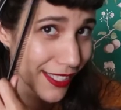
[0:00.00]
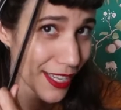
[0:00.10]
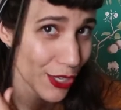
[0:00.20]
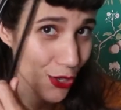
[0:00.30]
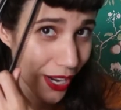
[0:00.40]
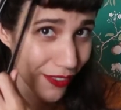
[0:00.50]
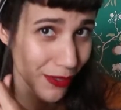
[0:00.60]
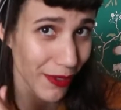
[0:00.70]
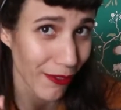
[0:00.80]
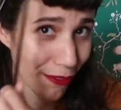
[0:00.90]
is
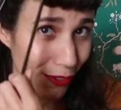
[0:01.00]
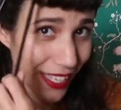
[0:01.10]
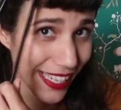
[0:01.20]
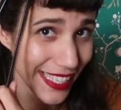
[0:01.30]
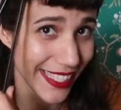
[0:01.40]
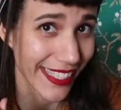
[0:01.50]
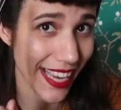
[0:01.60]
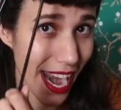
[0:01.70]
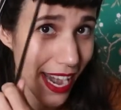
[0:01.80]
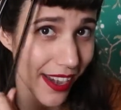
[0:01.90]
driving me freaking
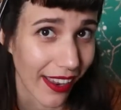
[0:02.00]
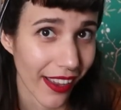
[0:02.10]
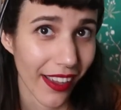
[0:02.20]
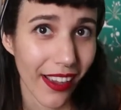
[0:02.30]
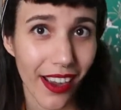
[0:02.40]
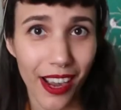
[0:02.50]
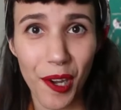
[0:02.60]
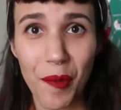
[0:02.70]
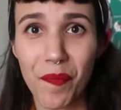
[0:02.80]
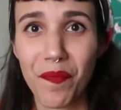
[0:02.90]
insane.
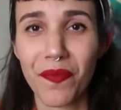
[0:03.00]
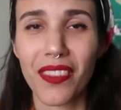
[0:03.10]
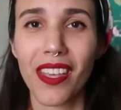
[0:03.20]
Um,